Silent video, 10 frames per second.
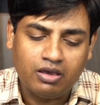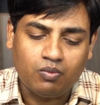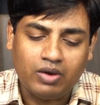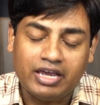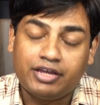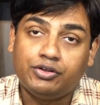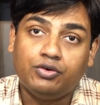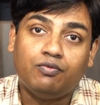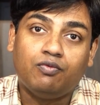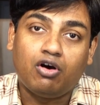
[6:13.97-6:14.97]
Why are
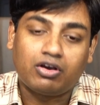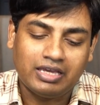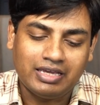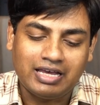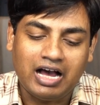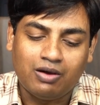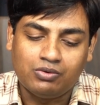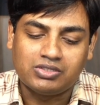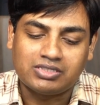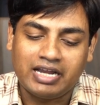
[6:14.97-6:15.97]
you walking
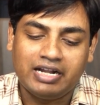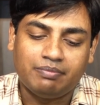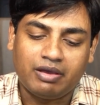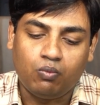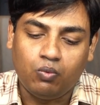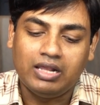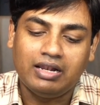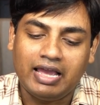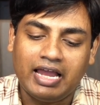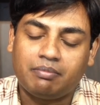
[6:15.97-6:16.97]
outside my
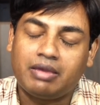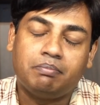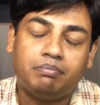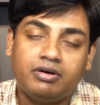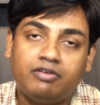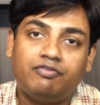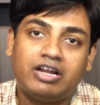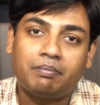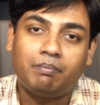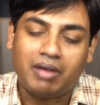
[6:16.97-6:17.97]
will and my perfect